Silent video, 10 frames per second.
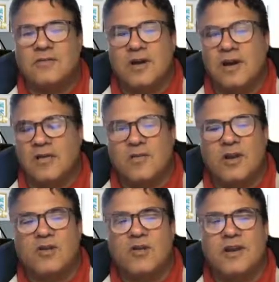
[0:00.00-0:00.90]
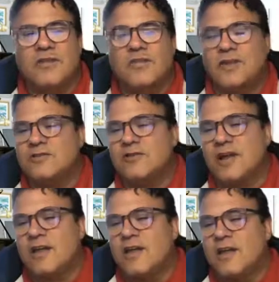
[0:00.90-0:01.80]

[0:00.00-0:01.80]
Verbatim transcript: uh, that are looking at things like